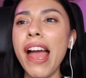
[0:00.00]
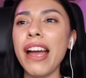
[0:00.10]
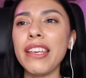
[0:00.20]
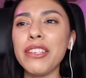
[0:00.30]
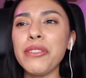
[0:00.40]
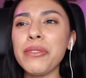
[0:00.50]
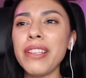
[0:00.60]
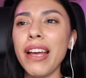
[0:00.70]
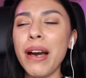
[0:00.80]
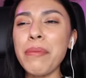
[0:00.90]
I use
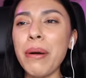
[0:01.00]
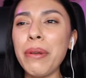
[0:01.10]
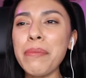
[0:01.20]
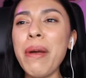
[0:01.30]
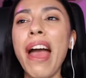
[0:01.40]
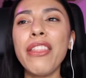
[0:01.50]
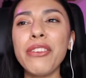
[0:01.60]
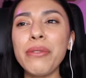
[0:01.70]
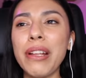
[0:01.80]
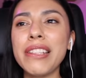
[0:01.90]
a public
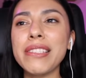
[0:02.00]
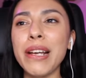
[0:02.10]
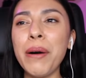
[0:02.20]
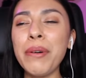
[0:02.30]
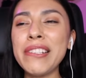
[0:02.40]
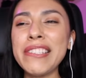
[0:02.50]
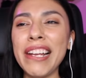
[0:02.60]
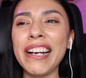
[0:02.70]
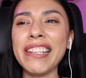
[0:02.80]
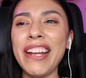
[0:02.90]
bathroom that someone
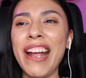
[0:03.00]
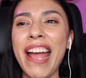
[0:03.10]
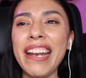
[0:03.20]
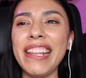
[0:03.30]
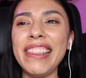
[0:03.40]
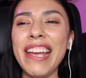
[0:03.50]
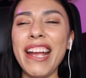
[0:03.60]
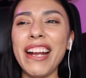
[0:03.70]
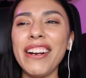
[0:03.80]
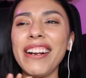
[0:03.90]
stuck their hand in
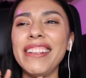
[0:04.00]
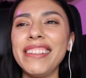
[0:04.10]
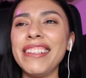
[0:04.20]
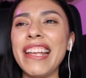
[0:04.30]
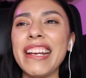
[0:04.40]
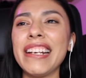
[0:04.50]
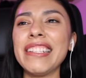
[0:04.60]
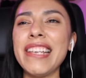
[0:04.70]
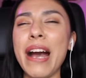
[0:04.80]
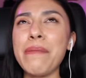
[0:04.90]
there and they
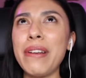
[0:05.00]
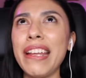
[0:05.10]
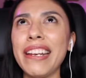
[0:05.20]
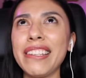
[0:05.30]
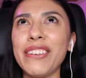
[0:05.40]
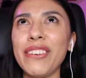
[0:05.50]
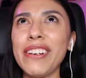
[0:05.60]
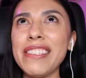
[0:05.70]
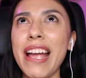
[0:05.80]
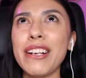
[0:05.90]
contaminated the whole
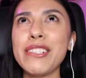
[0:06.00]
entire